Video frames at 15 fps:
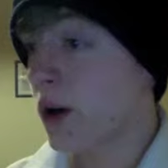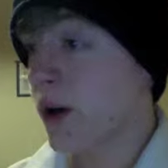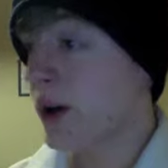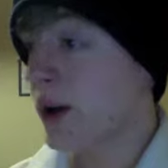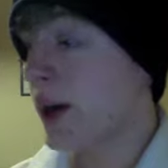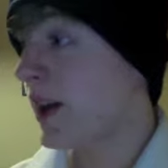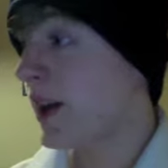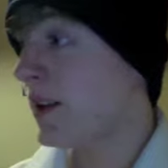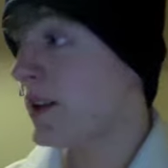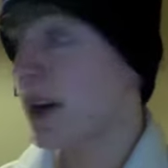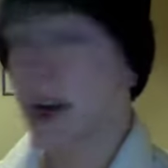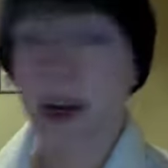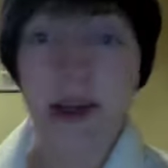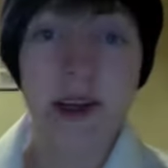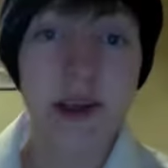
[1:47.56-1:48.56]
ahead
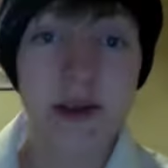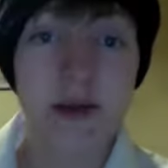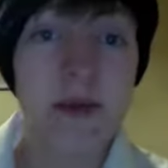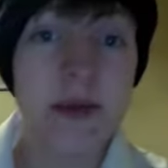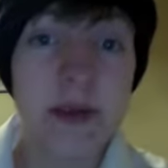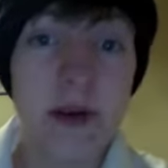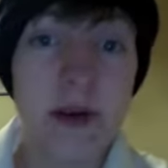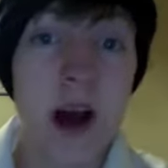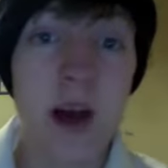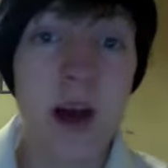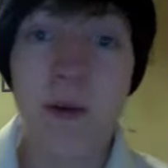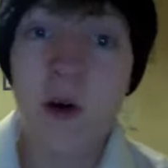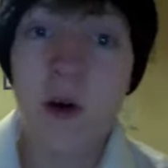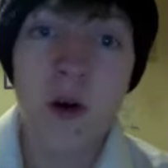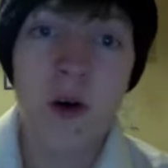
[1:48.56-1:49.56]
and
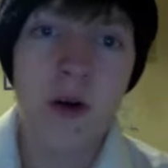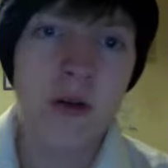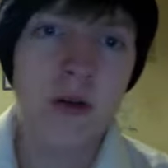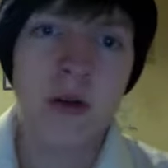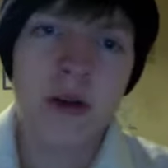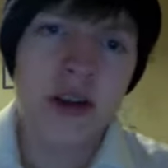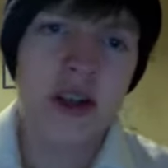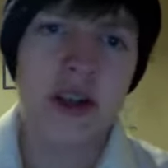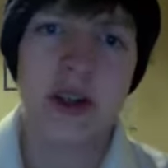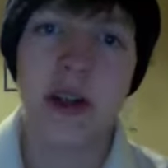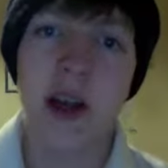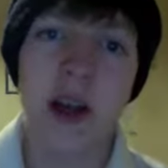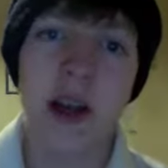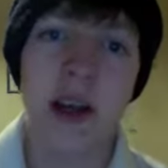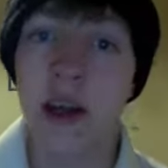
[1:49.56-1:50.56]
subscribe or, or just
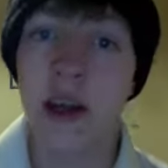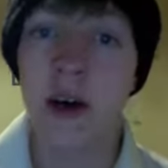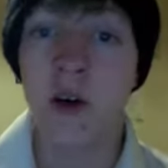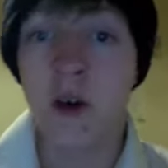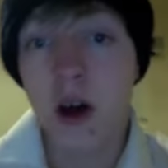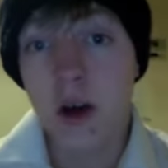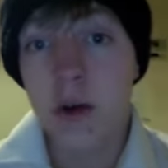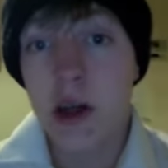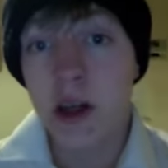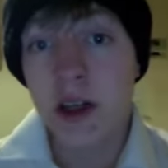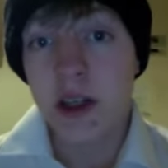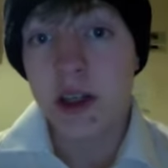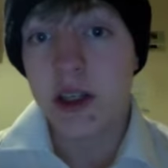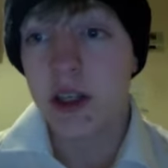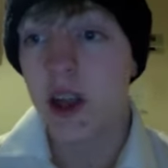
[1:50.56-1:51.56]
like it or
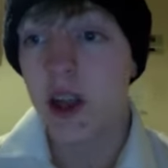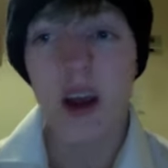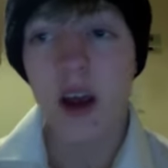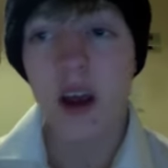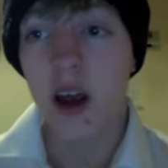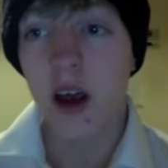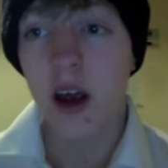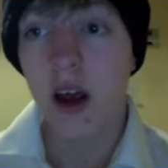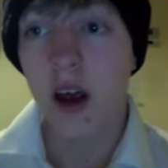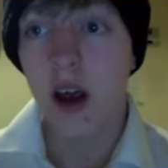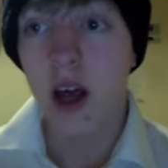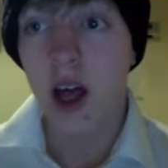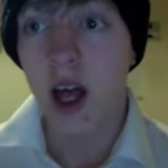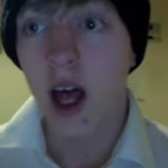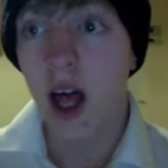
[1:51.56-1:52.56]
comment.
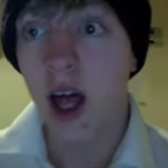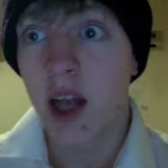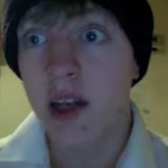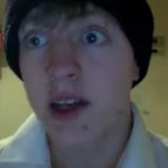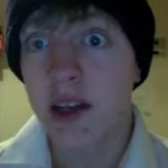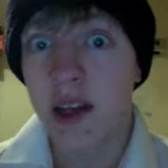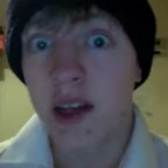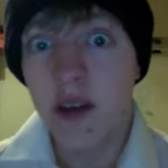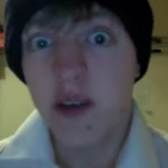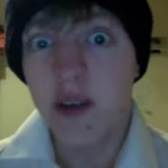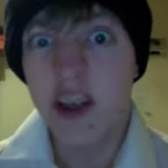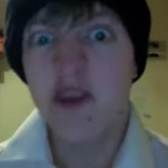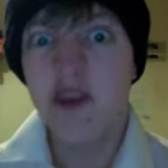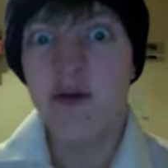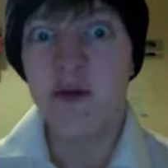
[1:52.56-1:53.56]
And if
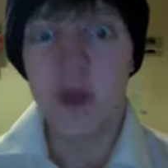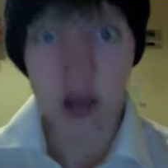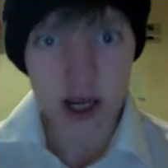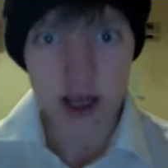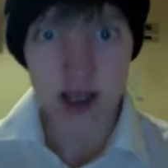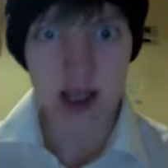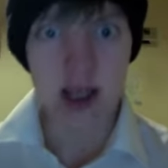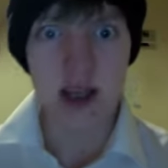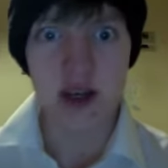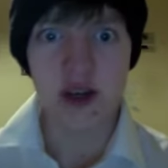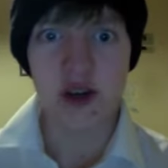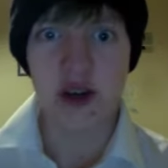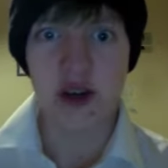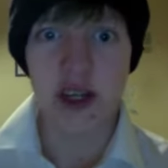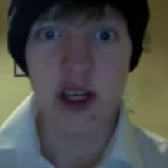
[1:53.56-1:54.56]
you really
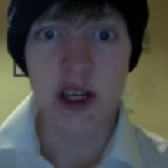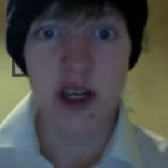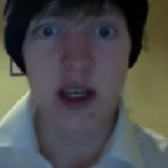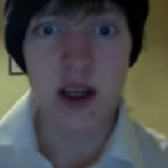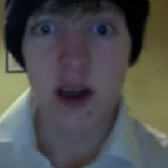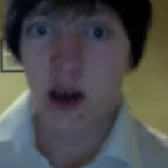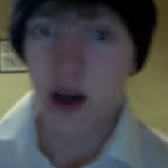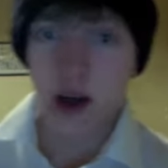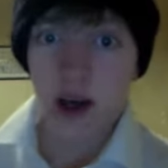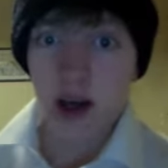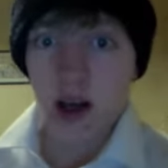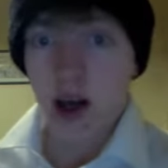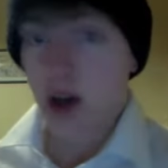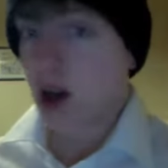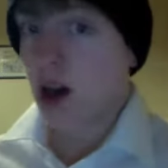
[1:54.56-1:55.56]
enjoyed it,
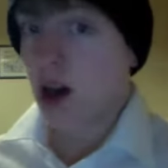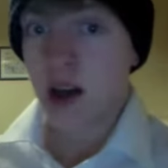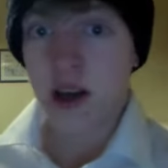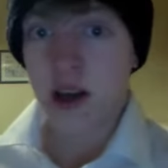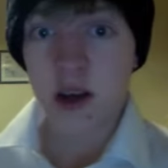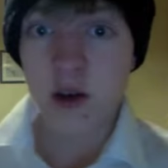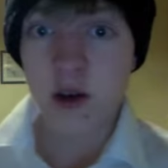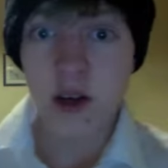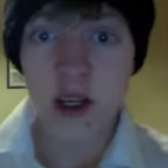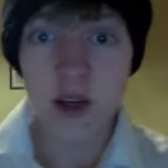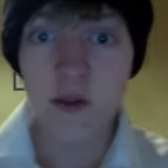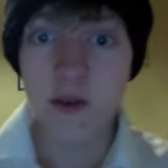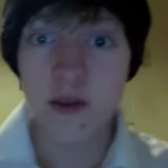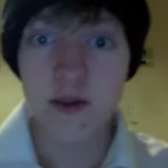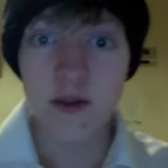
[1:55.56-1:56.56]
uh, you could
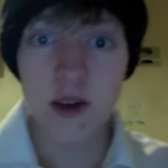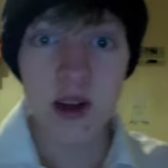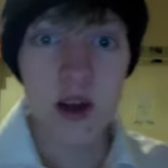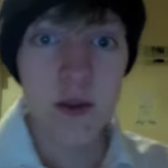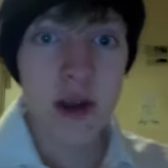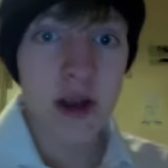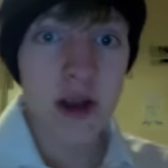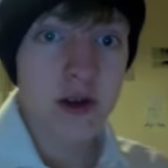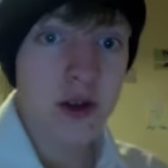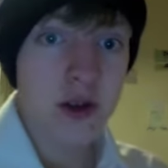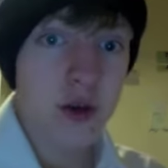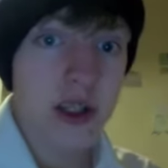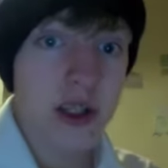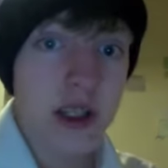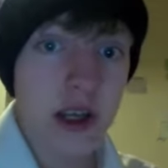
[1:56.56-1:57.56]
even follow me on
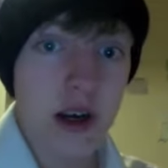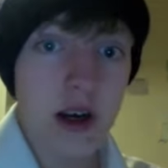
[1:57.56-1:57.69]
Twitter